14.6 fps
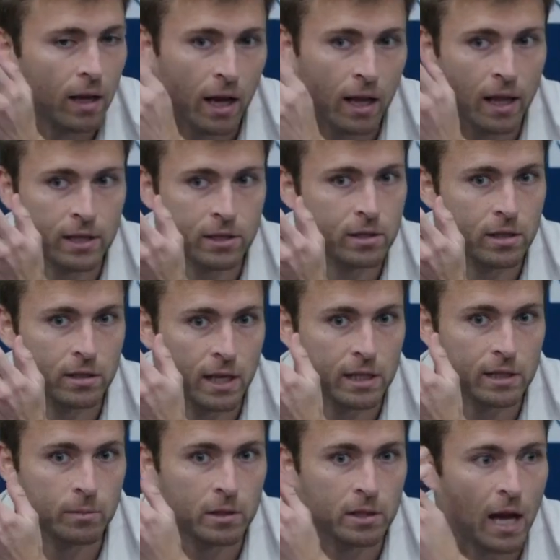And that's just a
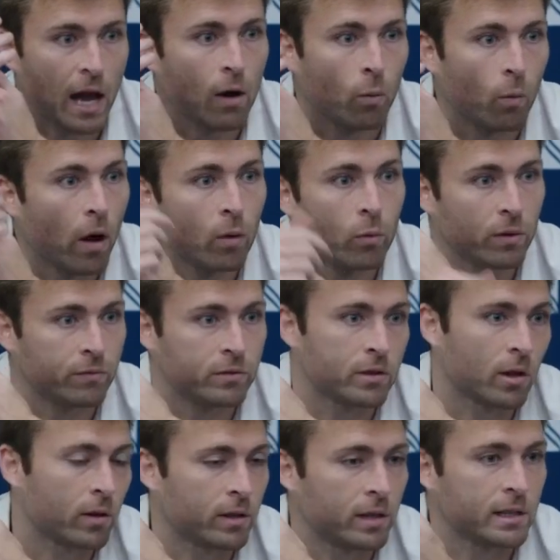testament to how well we've
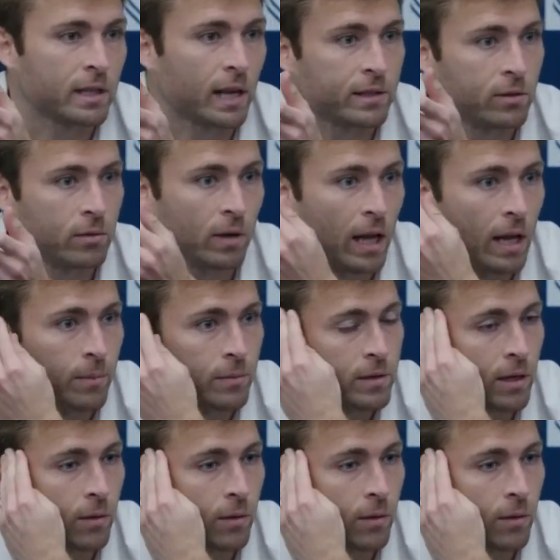started these last two games.